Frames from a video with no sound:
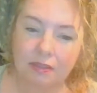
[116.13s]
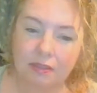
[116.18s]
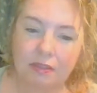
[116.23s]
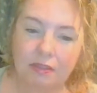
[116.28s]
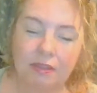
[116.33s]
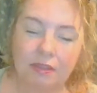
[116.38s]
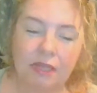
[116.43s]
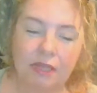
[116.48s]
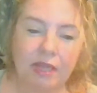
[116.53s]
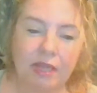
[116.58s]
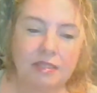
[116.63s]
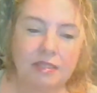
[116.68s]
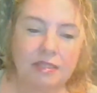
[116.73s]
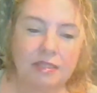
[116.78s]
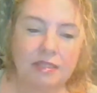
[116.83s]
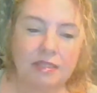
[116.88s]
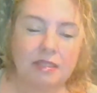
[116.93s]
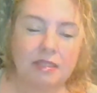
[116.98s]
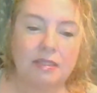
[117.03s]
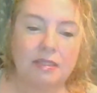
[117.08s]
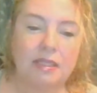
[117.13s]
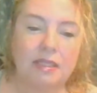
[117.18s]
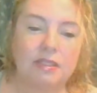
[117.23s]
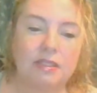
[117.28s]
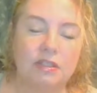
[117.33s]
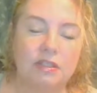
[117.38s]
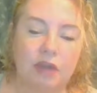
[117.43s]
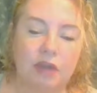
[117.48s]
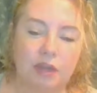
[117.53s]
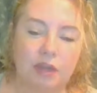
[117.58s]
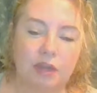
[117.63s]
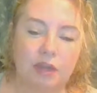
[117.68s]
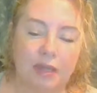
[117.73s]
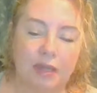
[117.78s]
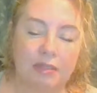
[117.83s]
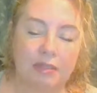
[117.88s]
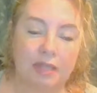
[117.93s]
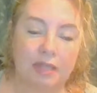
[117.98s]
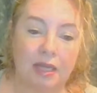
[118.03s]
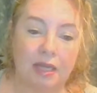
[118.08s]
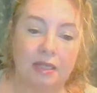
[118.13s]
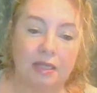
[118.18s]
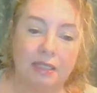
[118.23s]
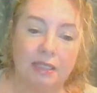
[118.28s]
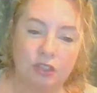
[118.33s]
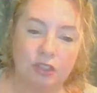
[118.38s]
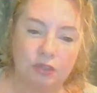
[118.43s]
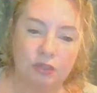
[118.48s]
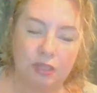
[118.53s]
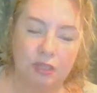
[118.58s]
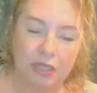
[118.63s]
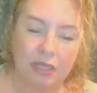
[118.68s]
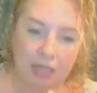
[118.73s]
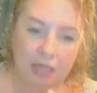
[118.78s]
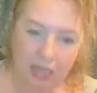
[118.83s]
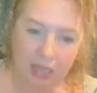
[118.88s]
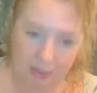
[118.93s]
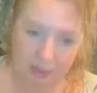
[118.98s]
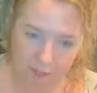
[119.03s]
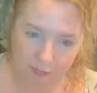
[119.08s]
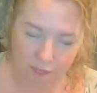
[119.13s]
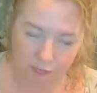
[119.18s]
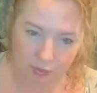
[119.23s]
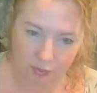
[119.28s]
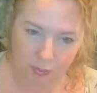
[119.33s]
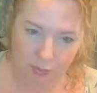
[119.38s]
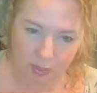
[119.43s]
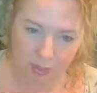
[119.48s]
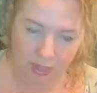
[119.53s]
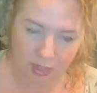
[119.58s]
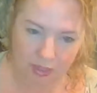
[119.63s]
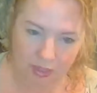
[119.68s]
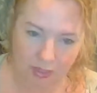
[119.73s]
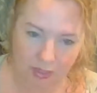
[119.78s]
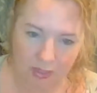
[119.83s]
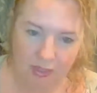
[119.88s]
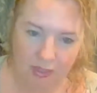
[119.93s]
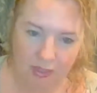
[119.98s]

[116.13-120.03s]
narcissists and psychopaths are literally everywhere.